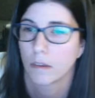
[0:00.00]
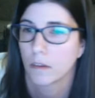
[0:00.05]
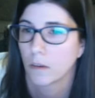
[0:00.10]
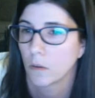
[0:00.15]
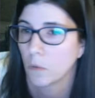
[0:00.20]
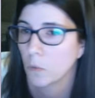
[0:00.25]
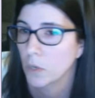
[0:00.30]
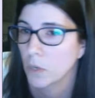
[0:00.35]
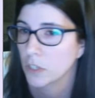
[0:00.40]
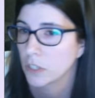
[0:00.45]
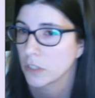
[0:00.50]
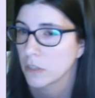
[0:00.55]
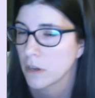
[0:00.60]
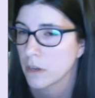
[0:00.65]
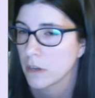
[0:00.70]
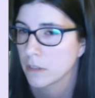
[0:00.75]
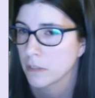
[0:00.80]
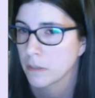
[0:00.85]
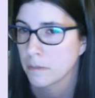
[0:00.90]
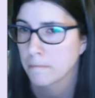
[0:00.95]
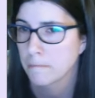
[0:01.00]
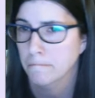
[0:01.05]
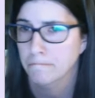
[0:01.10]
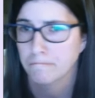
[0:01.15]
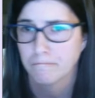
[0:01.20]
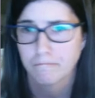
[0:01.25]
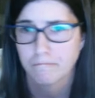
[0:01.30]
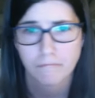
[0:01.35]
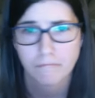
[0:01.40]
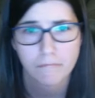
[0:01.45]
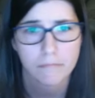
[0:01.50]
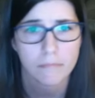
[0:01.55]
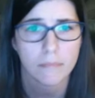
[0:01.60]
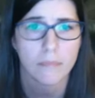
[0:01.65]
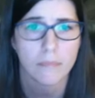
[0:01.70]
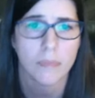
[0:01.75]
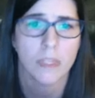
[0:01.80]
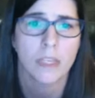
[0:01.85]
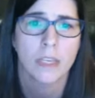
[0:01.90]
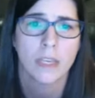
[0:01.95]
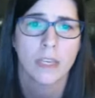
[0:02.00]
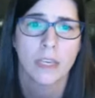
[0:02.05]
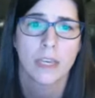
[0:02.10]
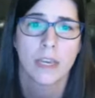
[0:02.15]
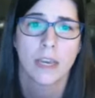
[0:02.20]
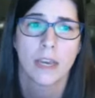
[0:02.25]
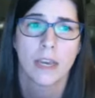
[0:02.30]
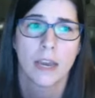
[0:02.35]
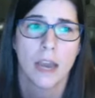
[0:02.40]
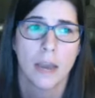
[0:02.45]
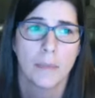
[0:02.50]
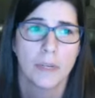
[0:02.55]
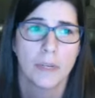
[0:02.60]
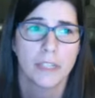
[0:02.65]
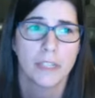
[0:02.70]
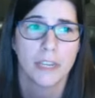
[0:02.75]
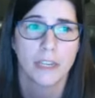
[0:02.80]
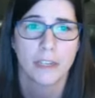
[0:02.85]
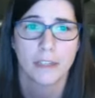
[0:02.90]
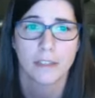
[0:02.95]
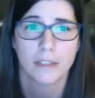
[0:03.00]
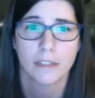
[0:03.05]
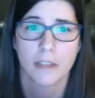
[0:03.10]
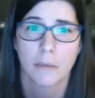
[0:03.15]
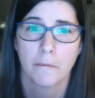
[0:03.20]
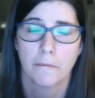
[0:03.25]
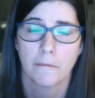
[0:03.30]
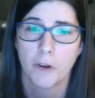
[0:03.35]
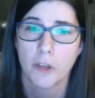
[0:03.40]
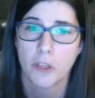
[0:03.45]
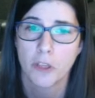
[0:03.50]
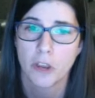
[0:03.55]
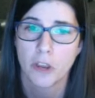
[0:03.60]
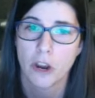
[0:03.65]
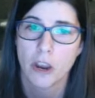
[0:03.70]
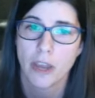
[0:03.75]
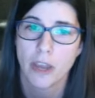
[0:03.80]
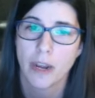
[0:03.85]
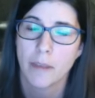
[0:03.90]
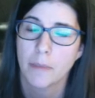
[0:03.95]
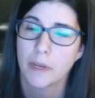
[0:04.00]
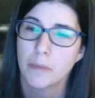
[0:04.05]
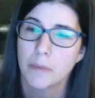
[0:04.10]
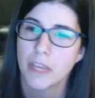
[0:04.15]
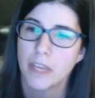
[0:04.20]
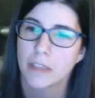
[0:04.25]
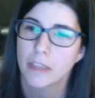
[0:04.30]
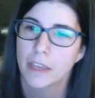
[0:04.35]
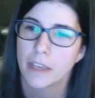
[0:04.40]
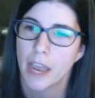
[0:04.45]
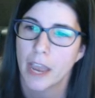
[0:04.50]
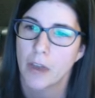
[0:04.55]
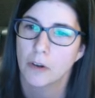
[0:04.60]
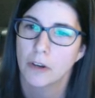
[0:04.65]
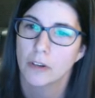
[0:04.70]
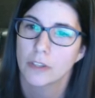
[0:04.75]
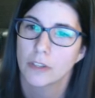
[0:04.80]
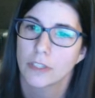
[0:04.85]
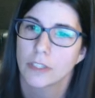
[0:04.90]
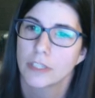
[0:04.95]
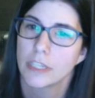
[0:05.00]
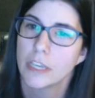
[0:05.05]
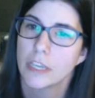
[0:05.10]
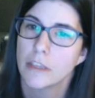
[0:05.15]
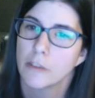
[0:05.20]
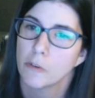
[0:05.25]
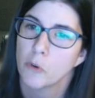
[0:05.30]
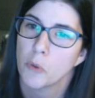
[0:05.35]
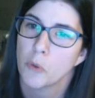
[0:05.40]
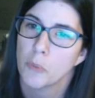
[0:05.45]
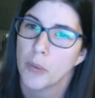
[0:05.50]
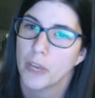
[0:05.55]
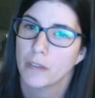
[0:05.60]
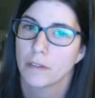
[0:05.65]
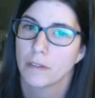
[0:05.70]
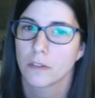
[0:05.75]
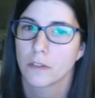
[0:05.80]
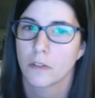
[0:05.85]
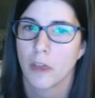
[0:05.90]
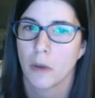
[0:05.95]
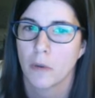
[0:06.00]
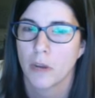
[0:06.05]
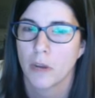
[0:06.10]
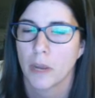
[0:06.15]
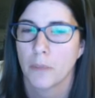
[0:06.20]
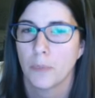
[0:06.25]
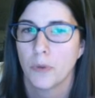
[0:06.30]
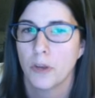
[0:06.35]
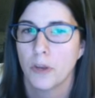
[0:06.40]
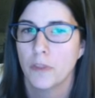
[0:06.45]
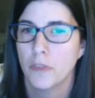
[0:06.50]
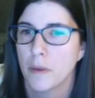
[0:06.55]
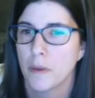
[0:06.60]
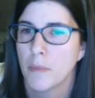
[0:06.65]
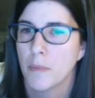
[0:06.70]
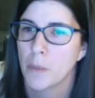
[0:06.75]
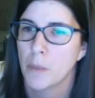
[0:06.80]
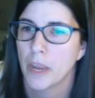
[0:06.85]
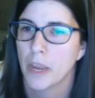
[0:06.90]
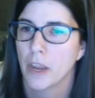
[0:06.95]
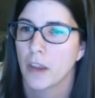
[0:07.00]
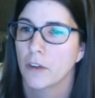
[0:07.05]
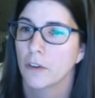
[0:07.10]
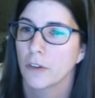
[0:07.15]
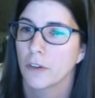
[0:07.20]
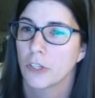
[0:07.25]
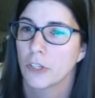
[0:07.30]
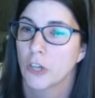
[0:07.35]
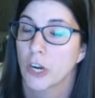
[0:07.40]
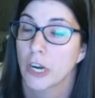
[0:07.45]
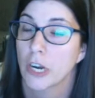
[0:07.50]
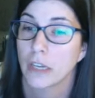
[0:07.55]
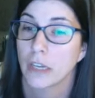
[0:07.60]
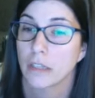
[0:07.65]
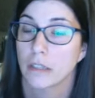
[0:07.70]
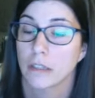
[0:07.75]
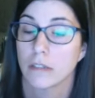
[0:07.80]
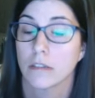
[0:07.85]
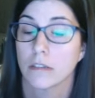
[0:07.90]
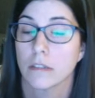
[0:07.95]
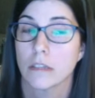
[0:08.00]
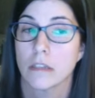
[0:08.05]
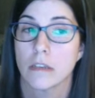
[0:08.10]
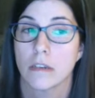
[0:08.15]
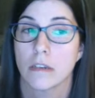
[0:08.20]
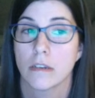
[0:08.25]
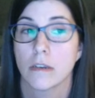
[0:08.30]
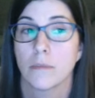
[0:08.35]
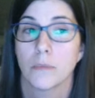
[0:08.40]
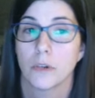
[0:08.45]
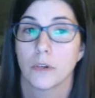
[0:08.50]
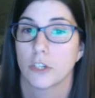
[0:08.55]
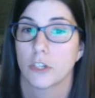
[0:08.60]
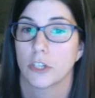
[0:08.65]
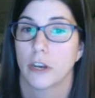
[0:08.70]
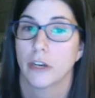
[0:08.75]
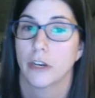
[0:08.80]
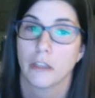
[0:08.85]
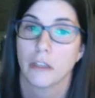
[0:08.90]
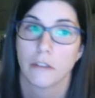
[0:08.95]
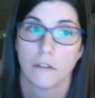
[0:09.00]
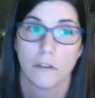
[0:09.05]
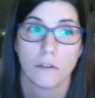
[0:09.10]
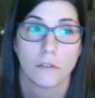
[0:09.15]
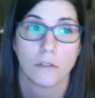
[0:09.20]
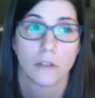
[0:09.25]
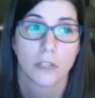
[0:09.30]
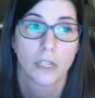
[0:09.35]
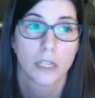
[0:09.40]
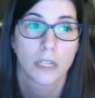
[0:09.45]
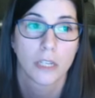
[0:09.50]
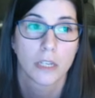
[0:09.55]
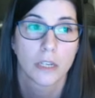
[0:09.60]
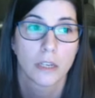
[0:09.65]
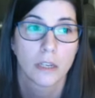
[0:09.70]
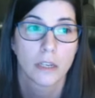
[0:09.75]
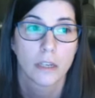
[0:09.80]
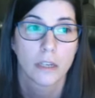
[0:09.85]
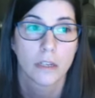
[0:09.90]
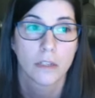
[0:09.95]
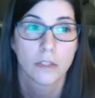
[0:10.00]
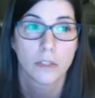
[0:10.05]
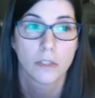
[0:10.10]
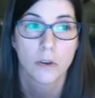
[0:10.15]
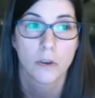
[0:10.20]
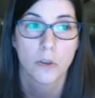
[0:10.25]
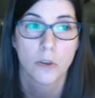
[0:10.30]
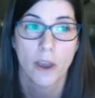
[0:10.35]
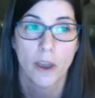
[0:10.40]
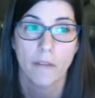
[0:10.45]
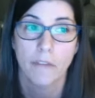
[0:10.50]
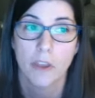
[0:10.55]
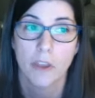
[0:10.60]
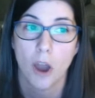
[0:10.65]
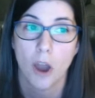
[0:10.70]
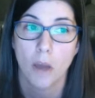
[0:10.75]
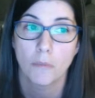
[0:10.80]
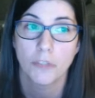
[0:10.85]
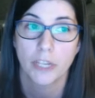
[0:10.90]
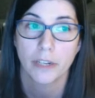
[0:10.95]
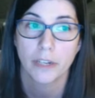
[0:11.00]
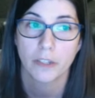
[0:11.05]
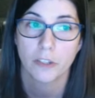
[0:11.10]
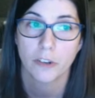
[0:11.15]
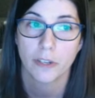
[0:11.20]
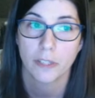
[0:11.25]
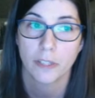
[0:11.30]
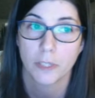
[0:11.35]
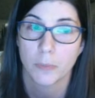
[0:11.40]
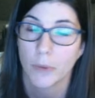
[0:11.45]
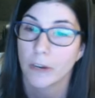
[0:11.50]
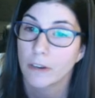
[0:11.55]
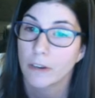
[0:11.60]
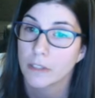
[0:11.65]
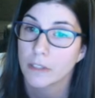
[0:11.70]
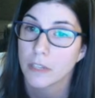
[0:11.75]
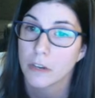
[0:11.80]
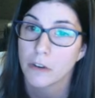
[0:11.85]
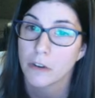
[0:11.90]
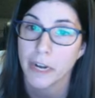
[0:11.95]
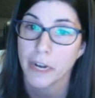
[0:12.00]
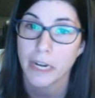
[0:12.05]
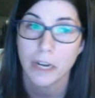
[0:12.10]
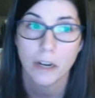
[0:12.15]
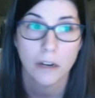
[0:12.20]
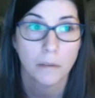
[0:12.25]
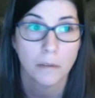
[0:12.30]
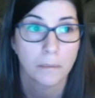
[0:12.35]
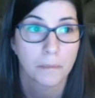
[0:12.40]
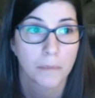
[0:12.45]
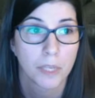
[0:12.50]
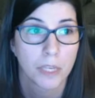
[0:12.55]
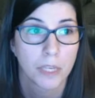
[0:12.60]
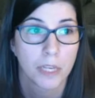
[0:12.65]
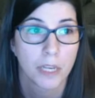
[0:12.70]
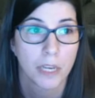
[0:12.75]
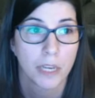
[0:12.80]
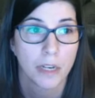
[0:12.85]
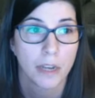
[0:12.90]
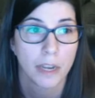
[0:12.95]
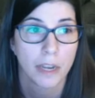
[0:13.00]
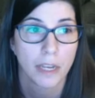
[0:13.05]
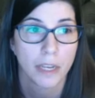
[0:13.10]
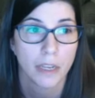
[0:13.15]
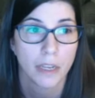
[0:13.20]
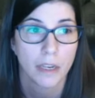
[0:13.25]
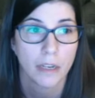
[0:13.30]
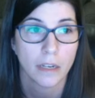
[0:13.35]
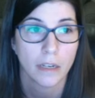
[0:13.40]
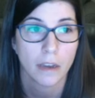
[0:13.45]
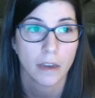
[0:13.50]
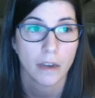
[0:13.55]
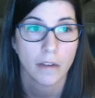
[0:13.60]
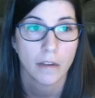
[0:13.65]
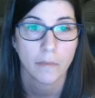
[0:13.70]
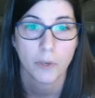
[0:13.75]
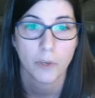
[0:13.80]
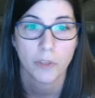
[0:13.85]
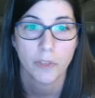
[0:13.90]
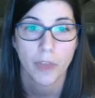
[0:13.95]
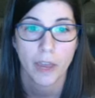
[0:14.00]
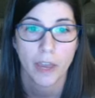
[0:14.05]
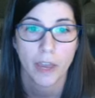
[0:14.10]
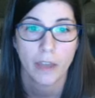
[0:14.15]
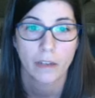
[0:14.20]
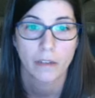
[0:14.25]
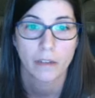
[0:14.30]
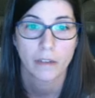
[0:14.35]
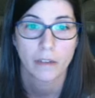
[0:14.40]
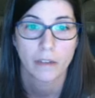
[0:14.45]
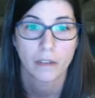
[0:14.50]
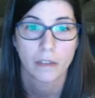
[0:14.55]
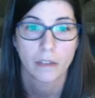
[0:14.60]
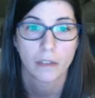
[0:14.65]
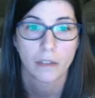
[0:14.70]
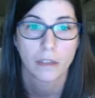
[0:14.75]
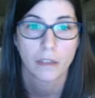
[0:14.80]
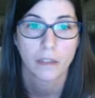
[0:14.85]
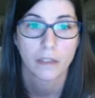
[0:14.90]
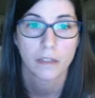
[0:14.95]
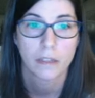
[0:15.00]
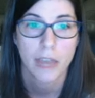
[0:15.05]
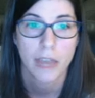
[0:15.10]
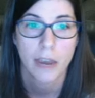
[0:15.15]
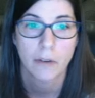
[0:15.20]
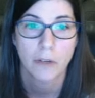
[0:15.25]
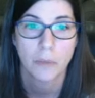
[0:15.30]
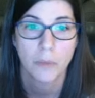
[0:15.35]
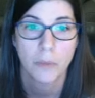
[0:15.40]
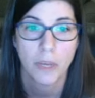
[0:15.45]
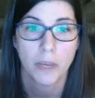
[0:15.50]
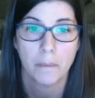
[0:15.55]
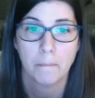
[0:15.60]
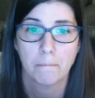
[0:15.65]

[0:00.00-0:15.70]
which is awesome. I'm going to take it a step further, and I'm going to make the counters see-through a bit so that when I put them on my hundreds chart, I can still see the numbers shining through. So you have the object transparency right here, and I can kind of put that down a bit.